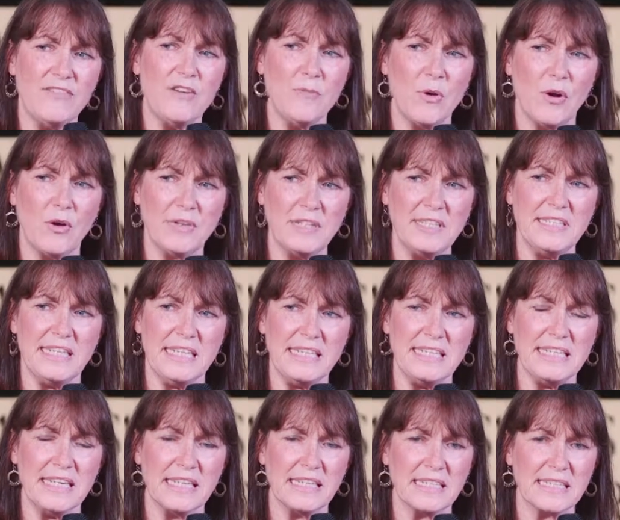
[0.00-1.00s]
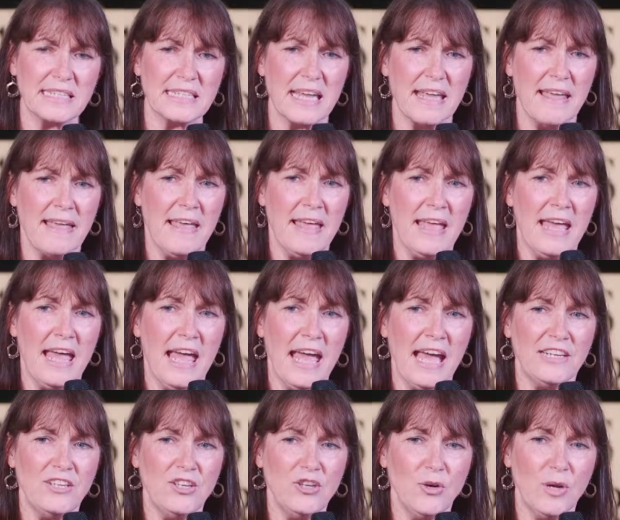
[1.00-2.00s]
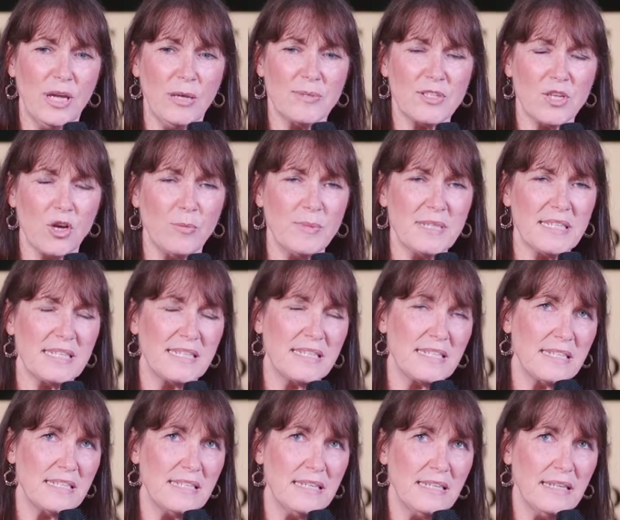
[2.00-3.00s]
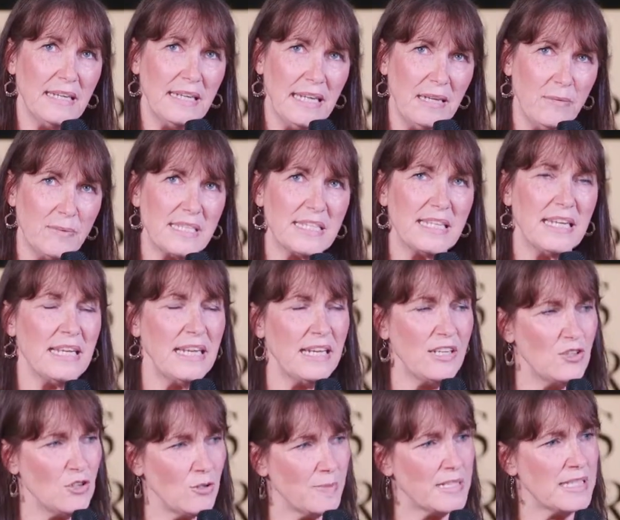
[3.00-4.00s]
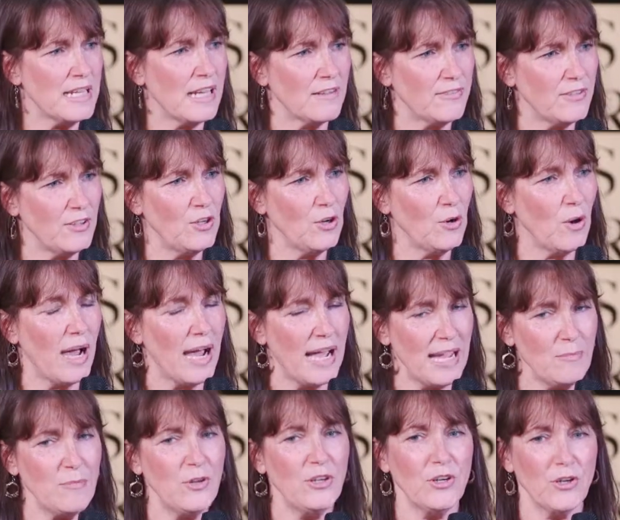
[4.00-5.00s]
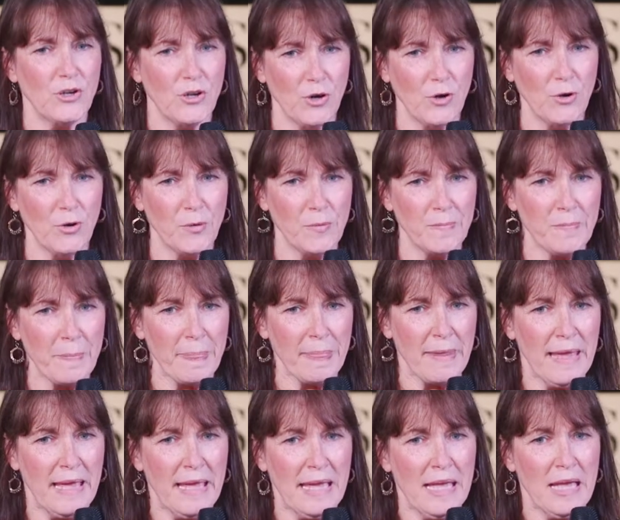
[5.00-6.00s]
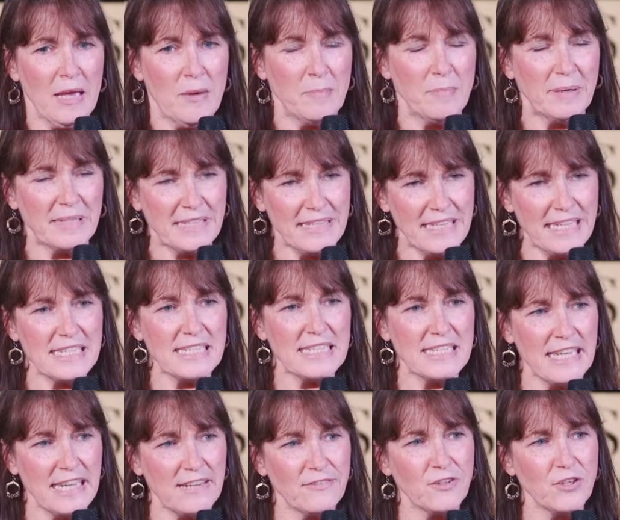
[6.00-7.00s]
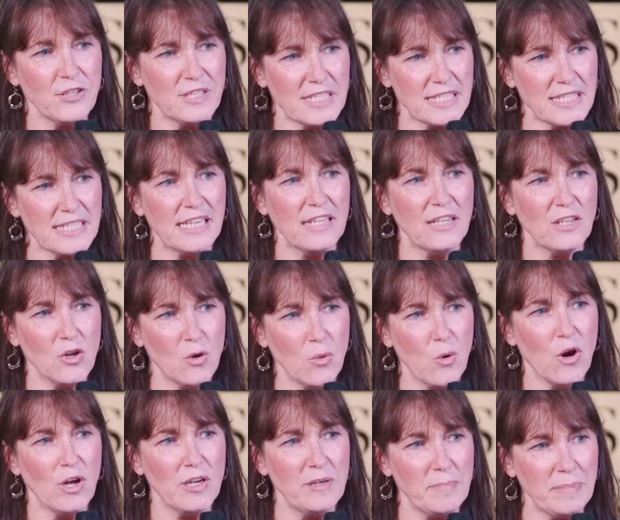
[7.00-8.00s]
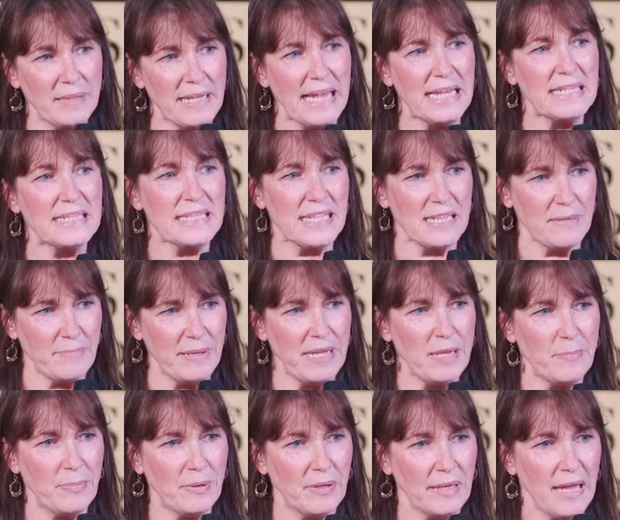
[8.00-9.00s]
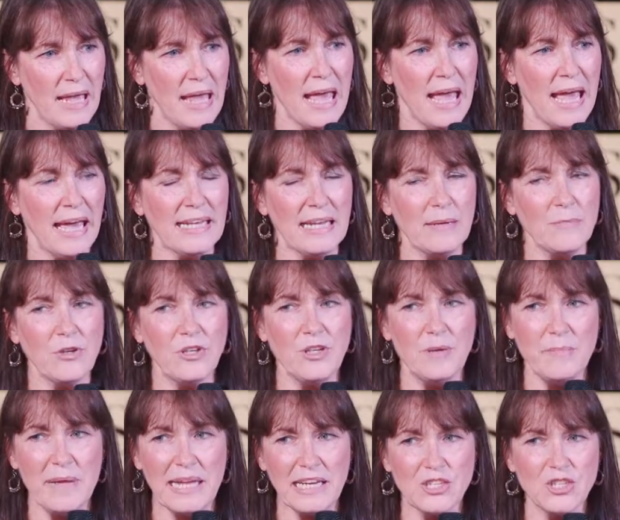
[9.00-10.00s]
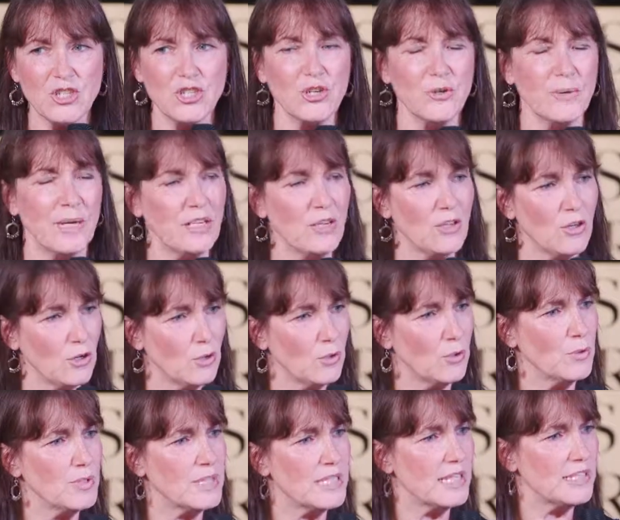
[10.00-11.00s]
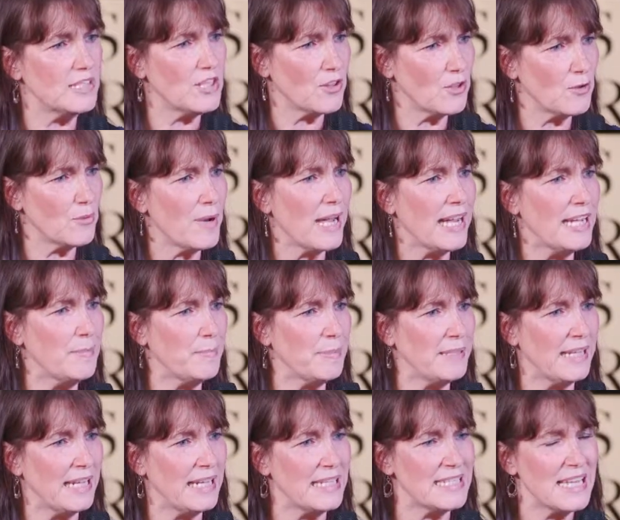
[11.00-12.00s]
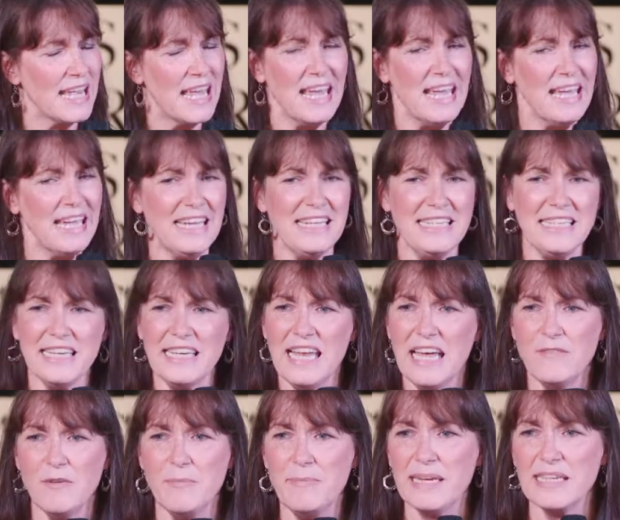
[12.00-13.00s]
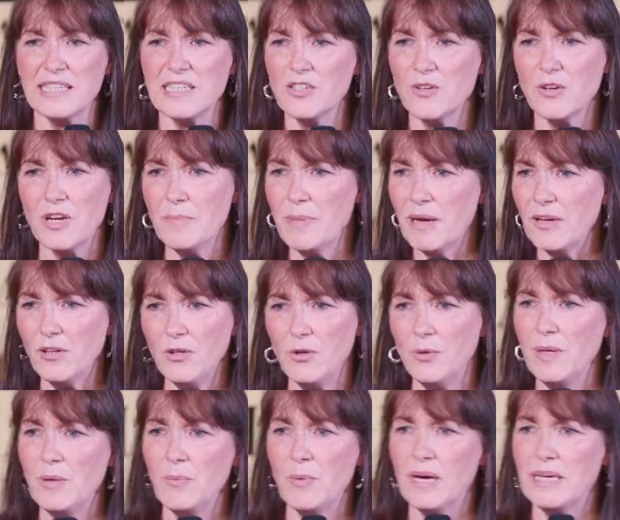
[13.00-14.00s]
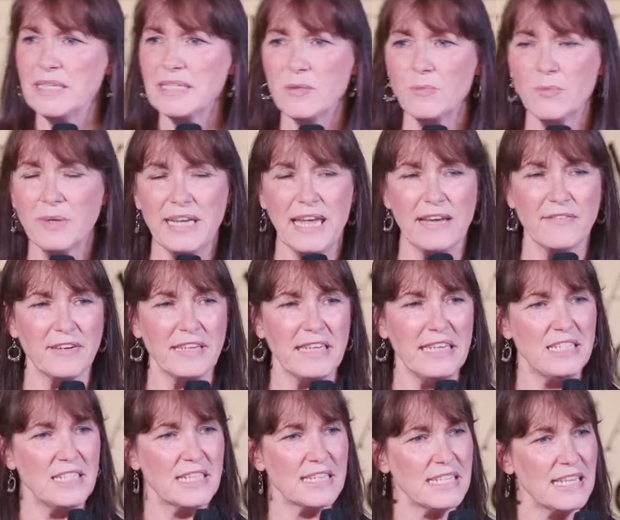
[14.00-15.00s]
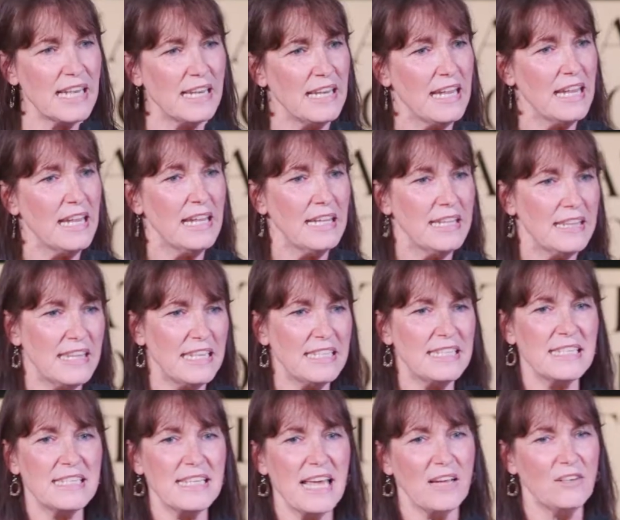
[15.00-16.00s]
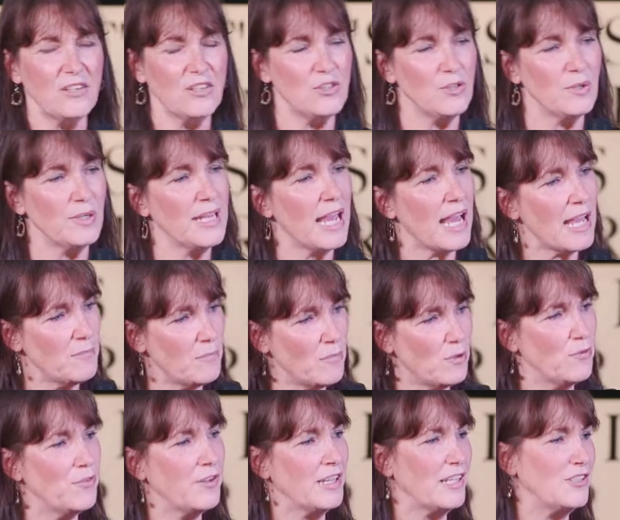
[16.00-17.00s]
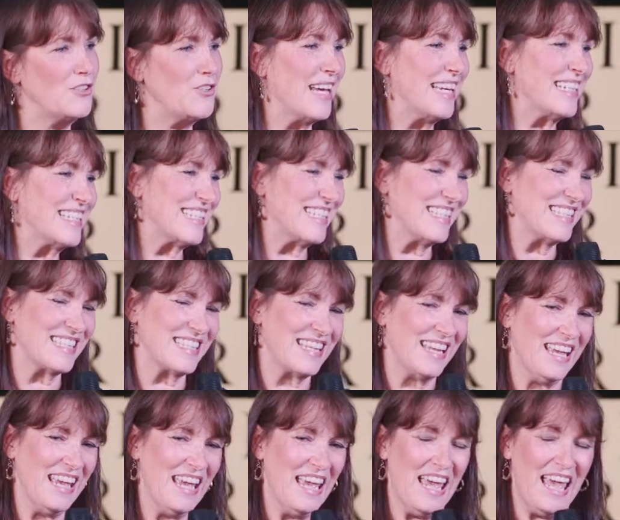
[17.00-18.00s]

gave him all the details. And, you know, it was almost, he was thinking to himself, you know, I'm going to go but this gift could still go on blessing people, and I'm going to make sure it goes to the right place. He didn't have a big story about who he was and whatever. He just said, This is how to do it. I'm moving addresses.